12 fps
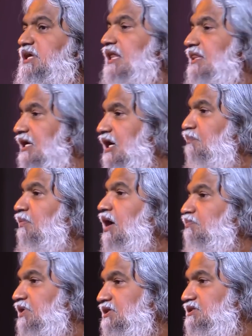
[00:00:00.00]
and the
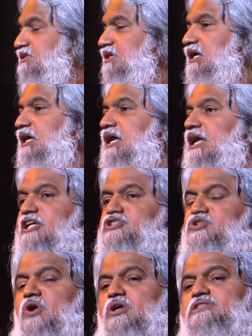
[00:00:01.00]
commandments, it's
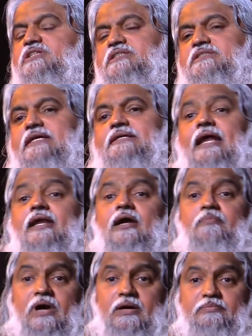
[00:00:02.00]
not just the Ten
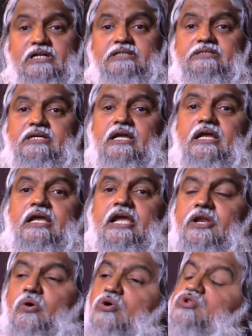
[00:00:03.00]
Commandments.
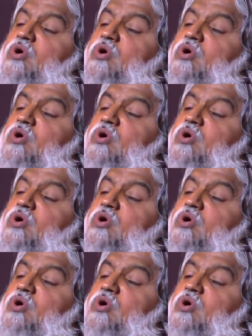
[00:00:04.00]
It also